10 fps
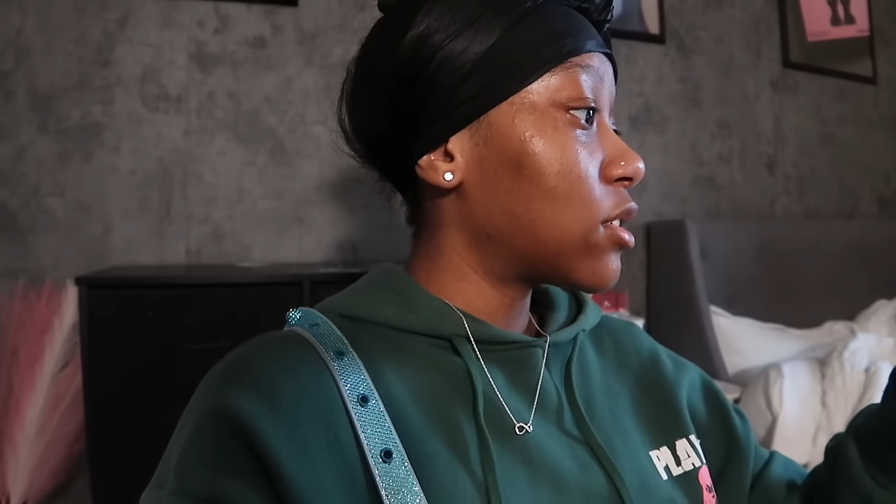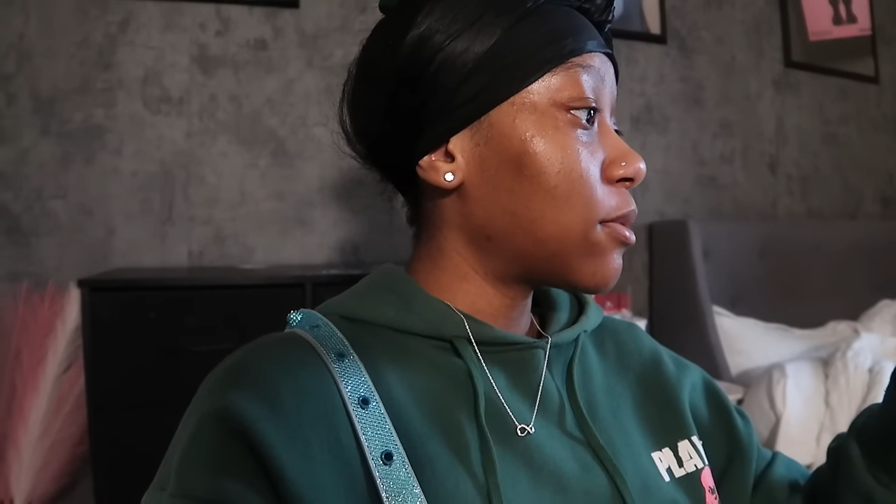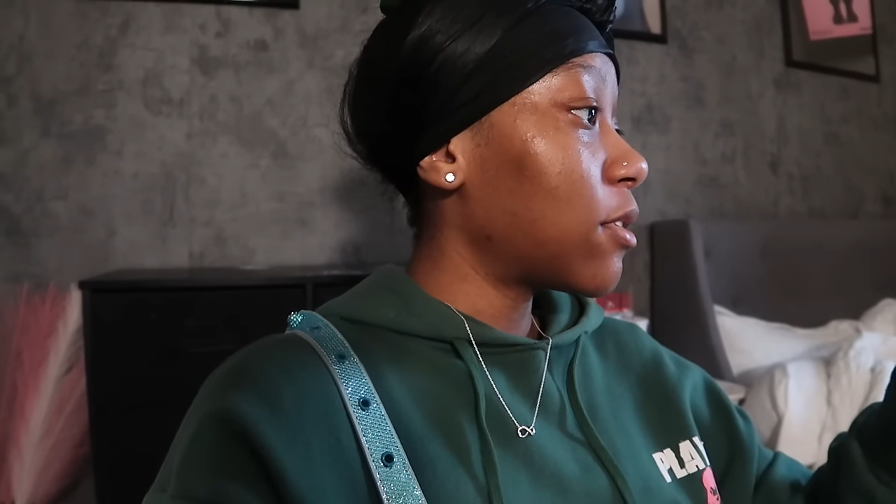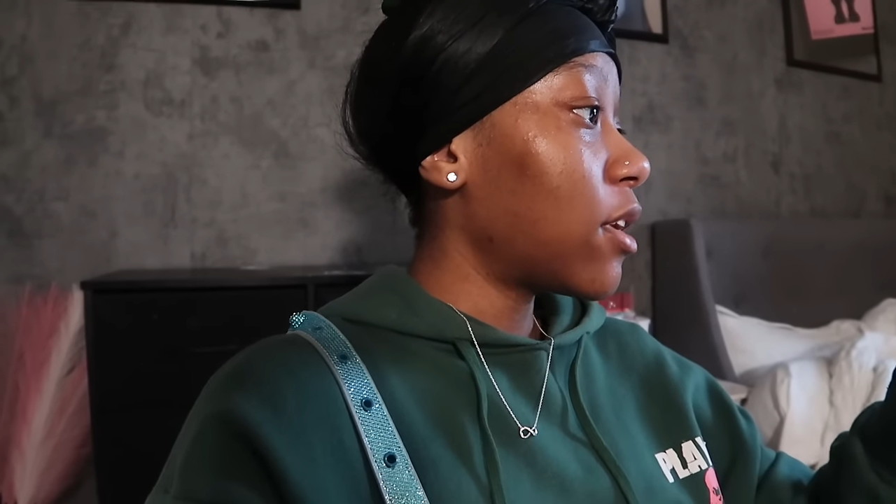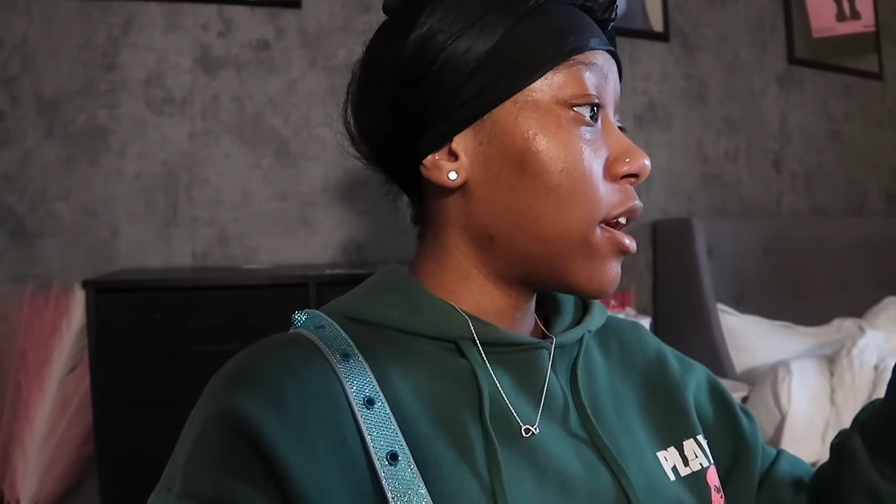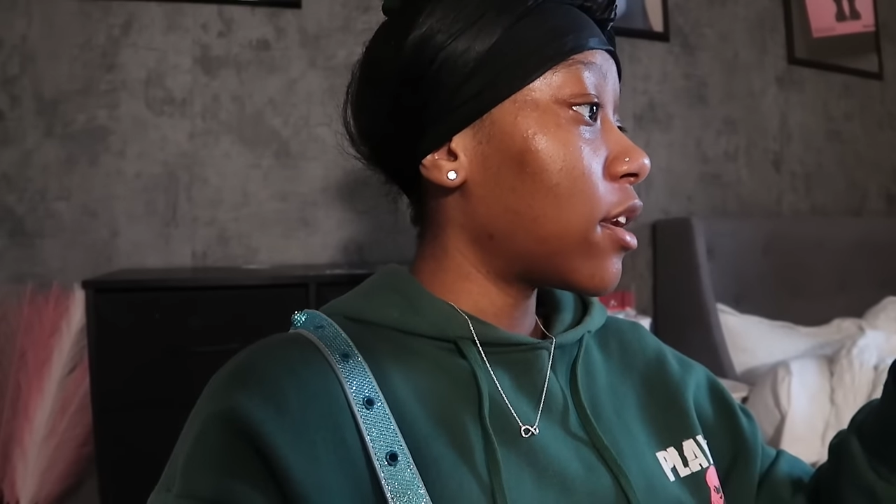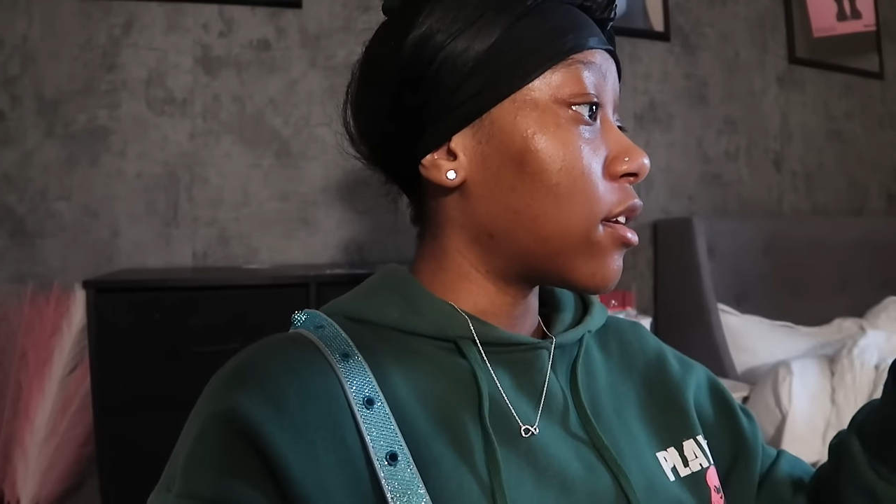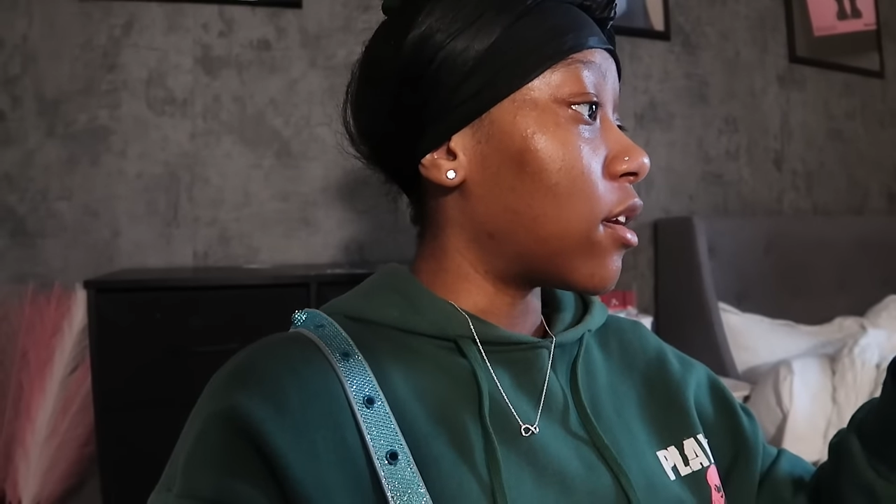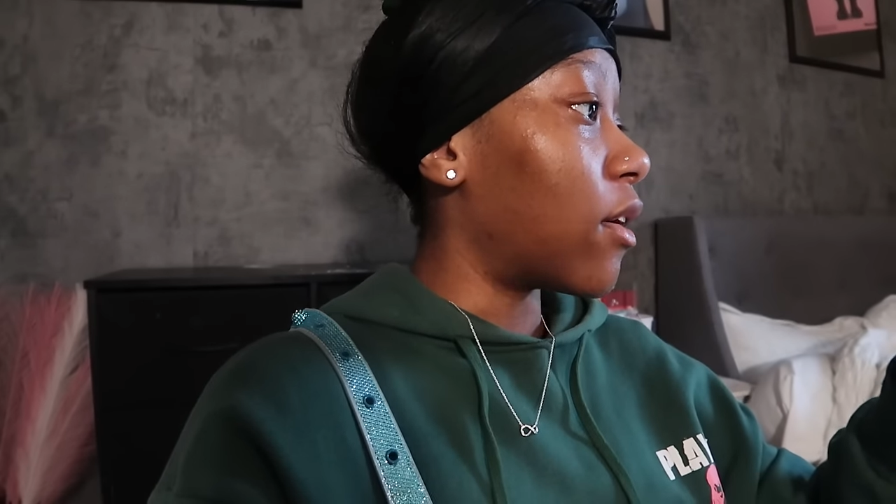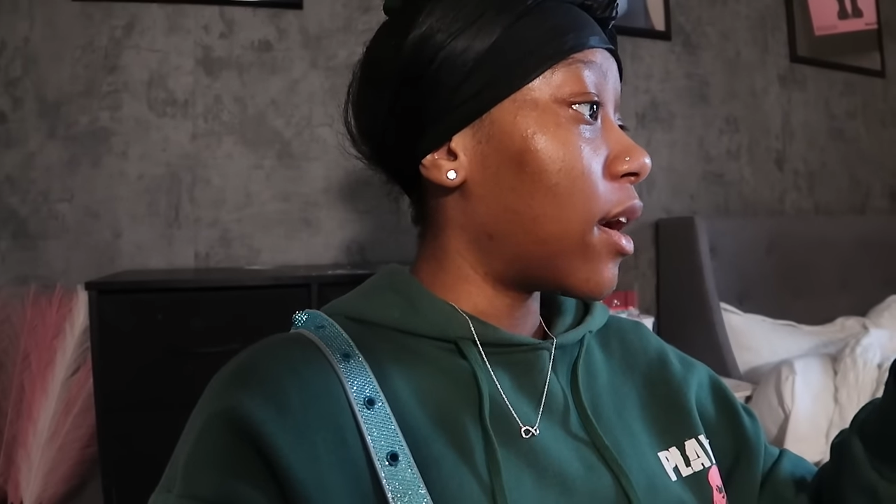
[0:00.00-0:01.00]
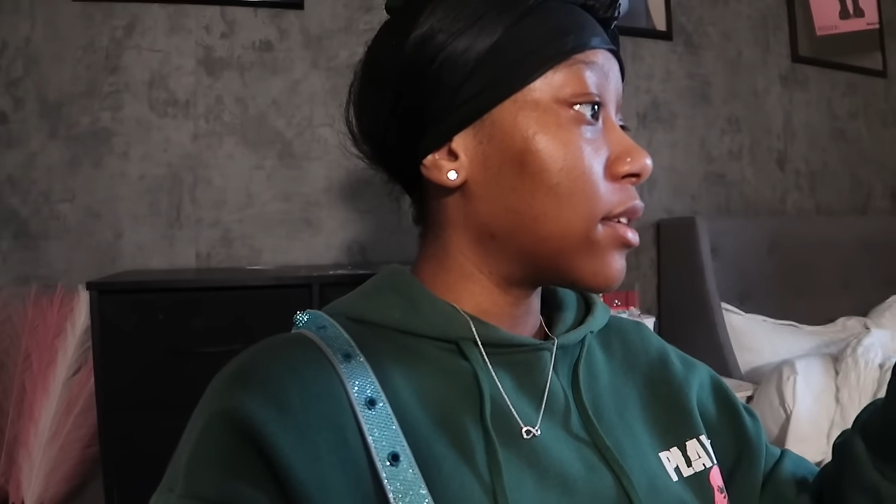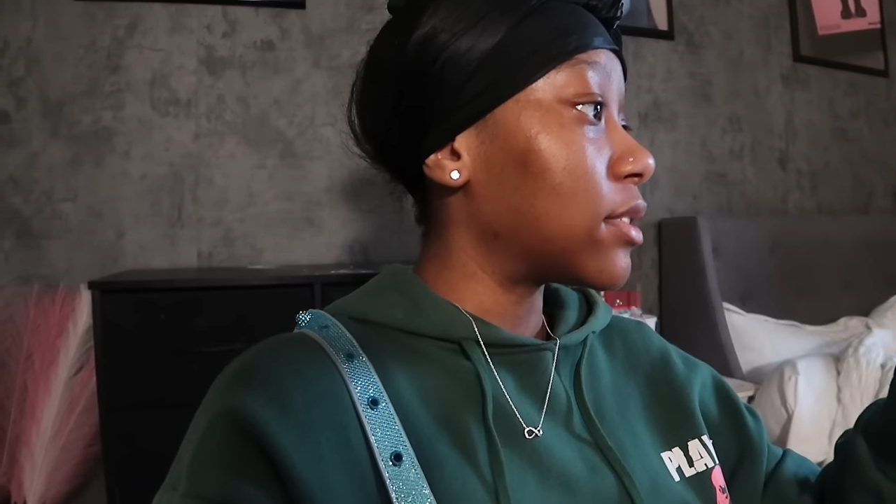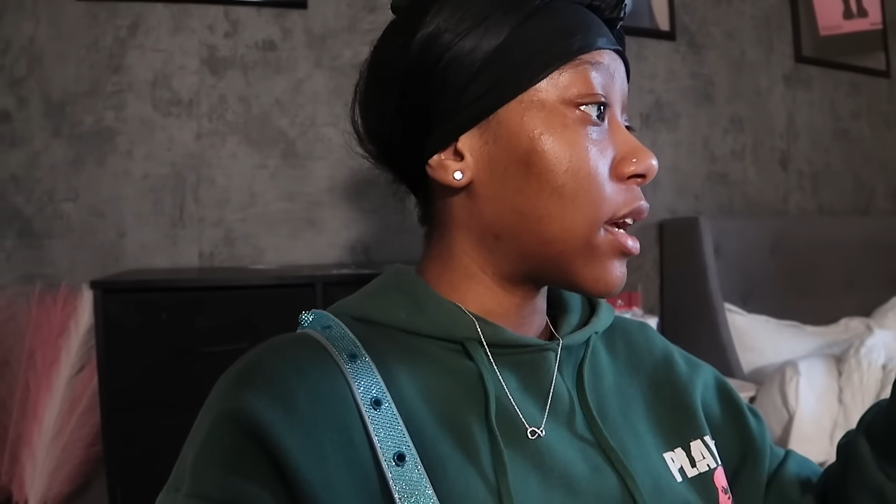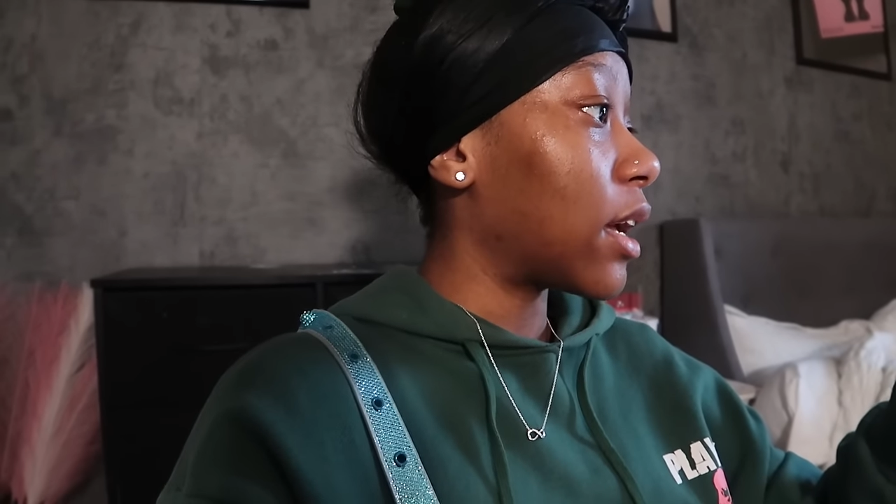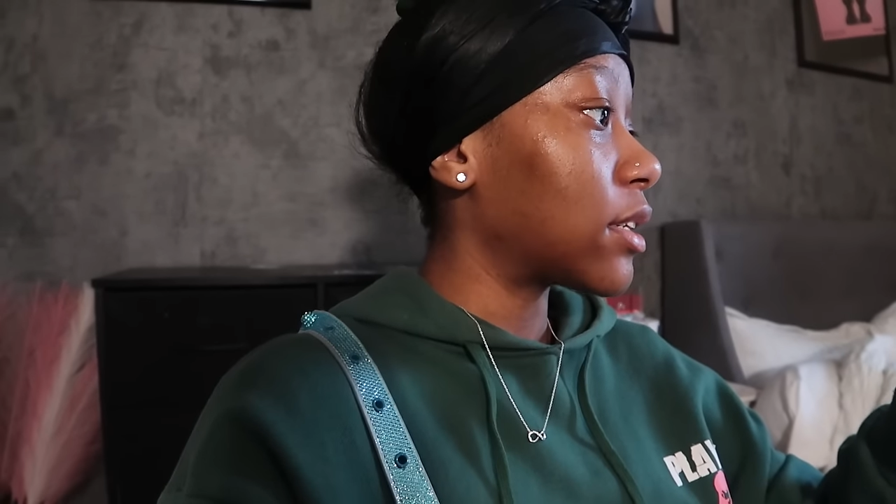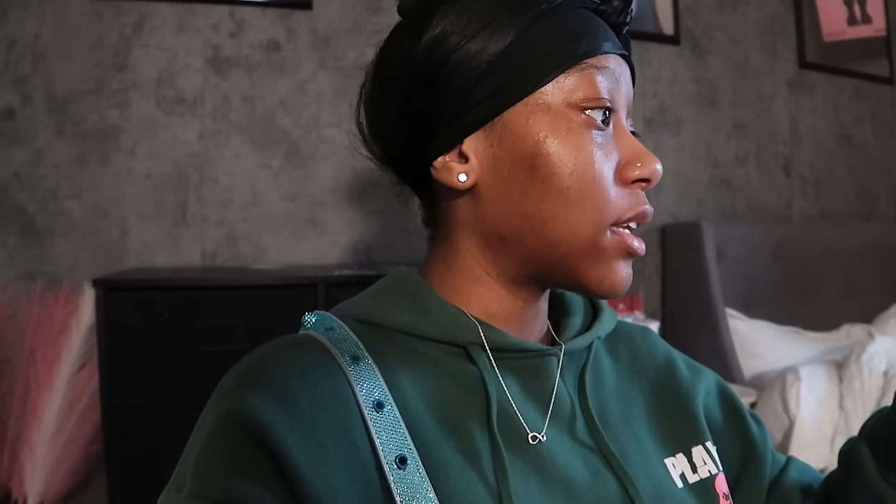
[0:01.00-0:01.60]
So we go ahead and go outside